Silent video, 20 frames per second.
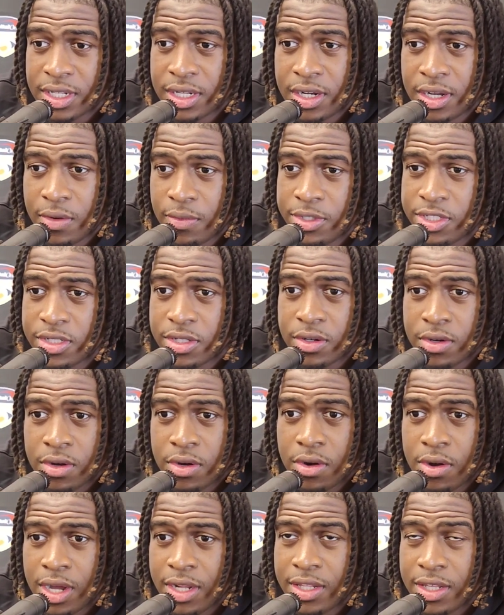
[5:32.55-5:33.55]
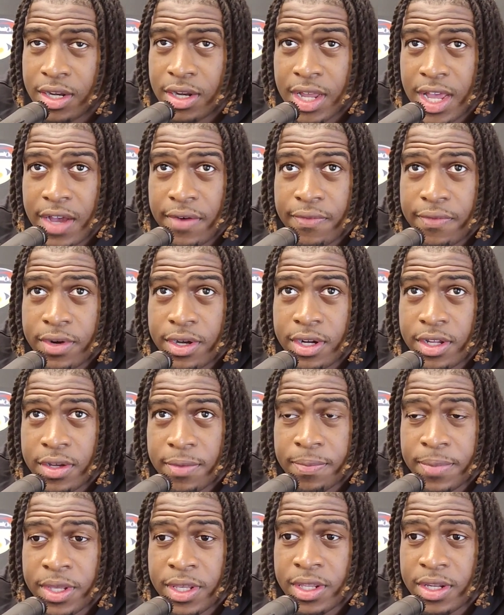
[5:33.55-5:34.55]
and we're still going to go out there and have fun
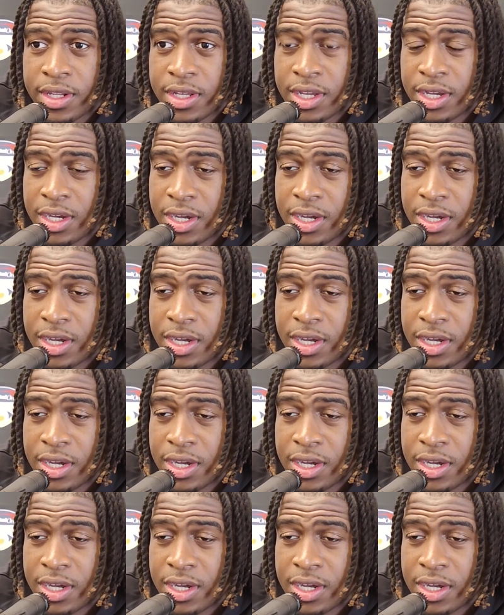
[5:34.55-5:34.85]
and compete.